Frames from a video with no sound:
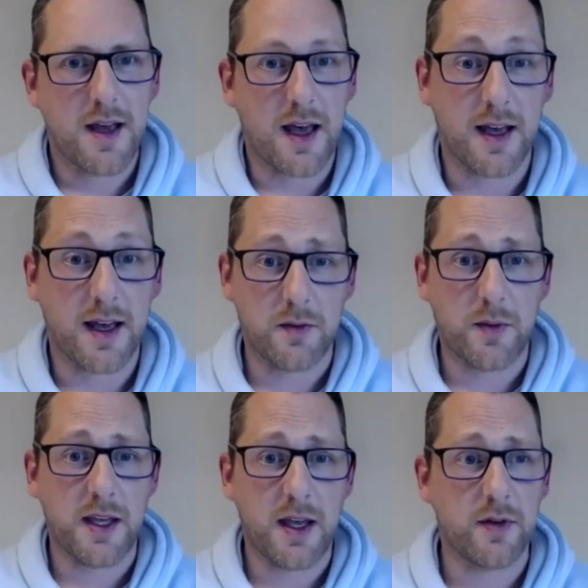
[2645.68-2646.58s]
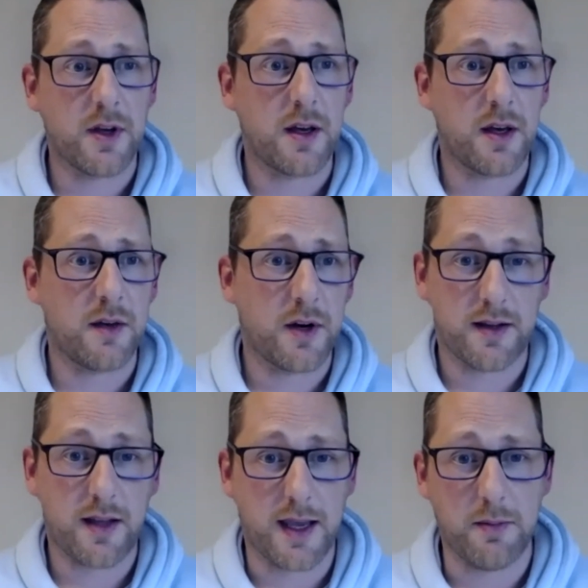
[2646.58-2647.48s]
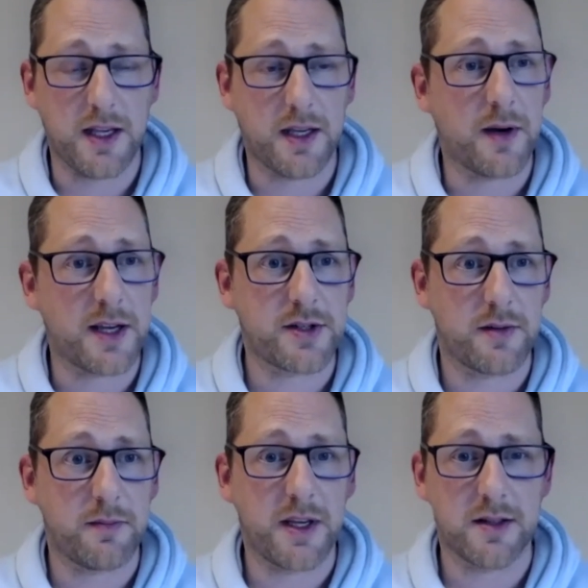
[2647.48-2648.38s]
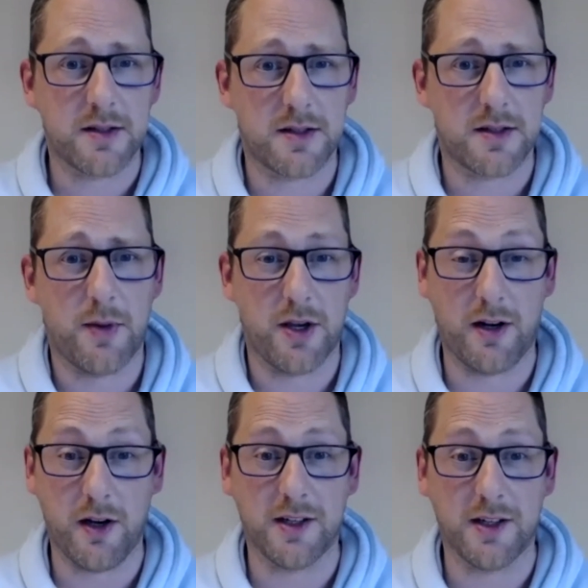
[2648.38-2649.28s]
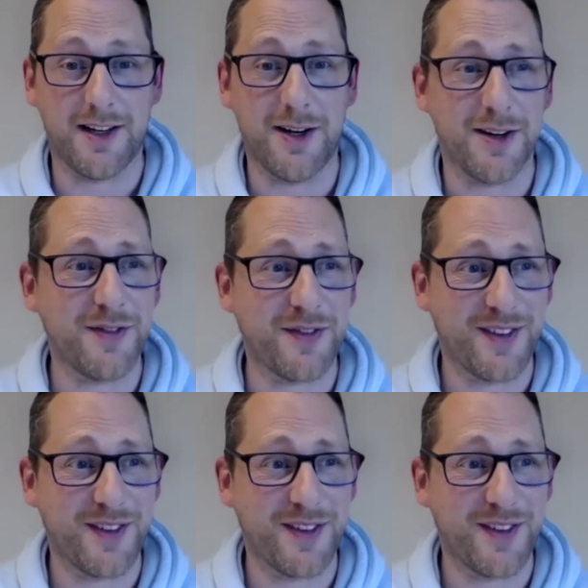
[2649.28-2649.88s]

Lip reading: And we have a very timely question because it's about clocking off.